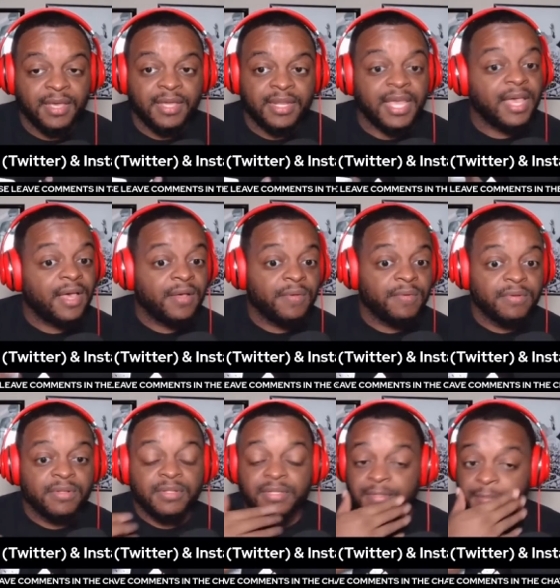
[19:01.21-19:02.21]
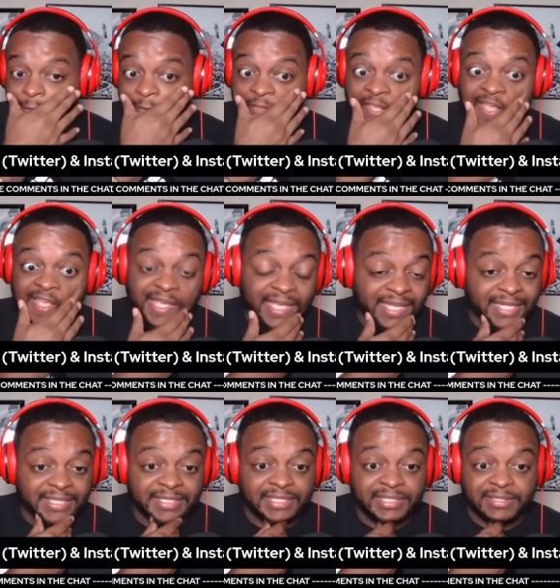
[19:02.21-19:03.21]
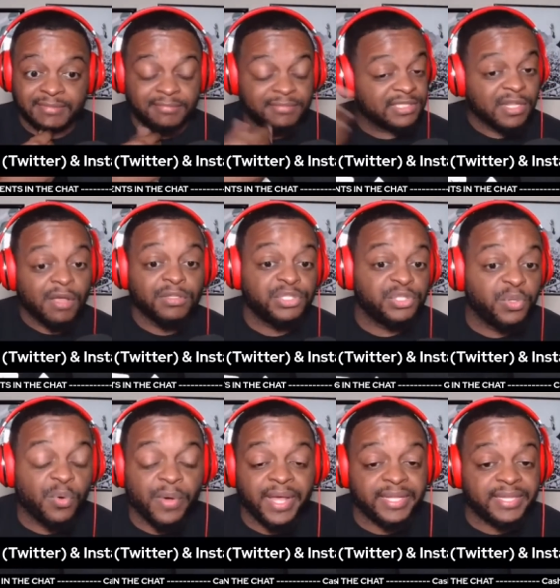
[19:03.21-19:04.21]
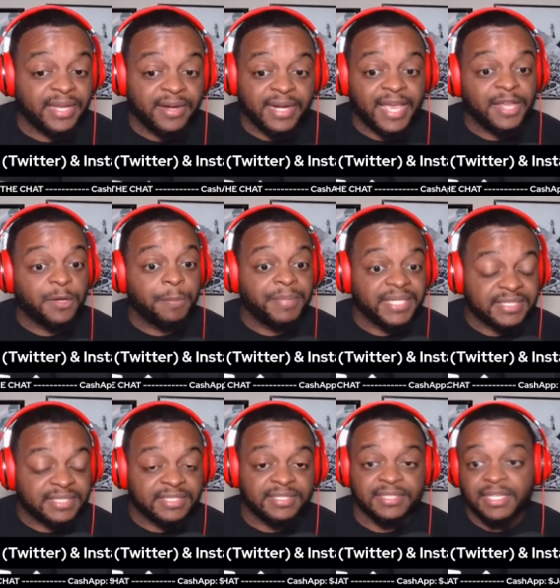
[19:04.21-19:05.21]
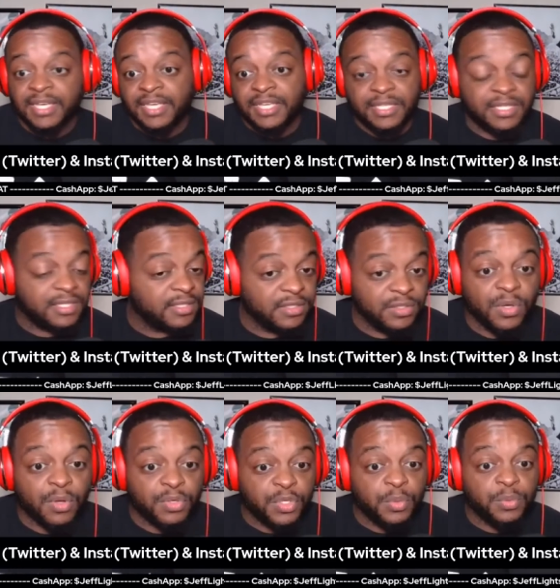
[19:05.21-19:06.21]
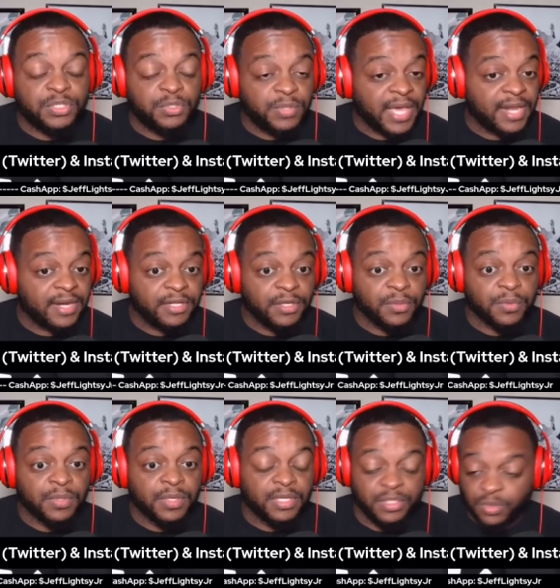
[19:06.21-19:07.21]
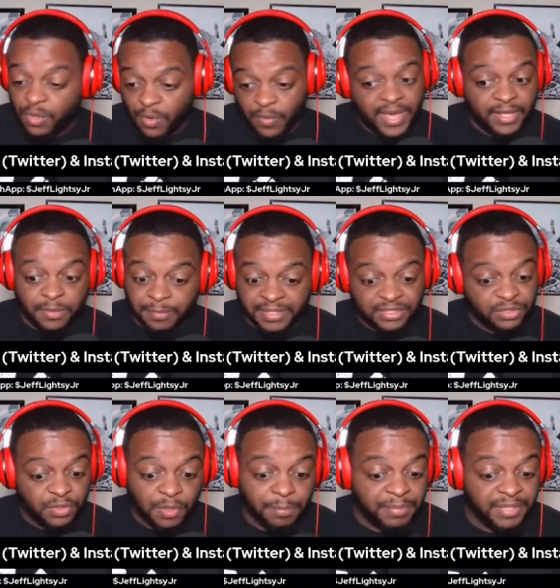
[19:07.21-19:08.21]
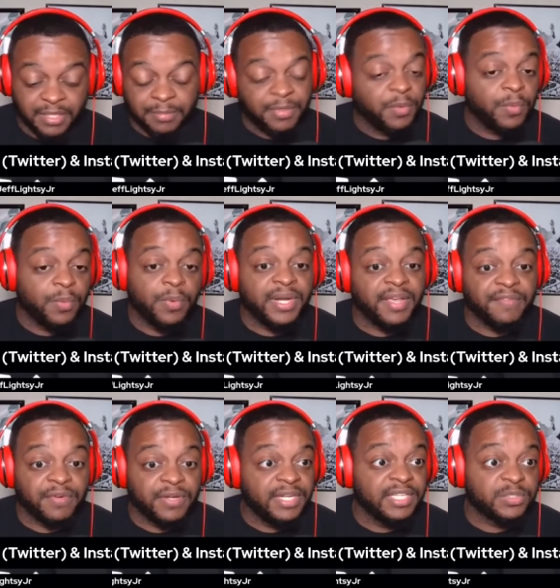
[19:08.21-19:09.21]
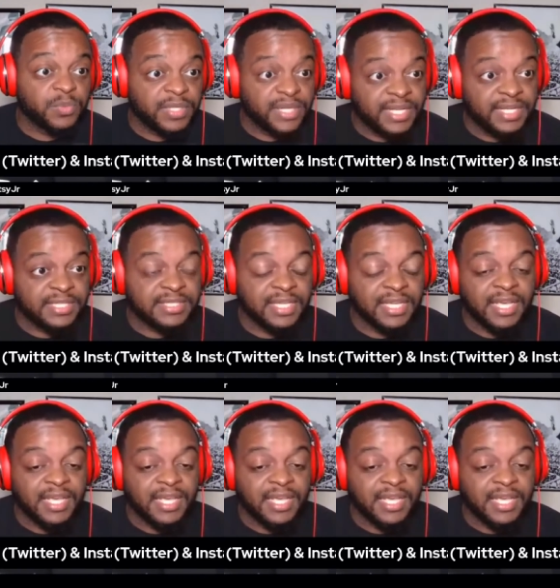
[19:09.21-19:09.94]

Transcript: Now, the thing is, as long as you go out there and handle business, you're going to do what you got to do. You're going to handle business. You're going to beat them in whatever it is, what it is.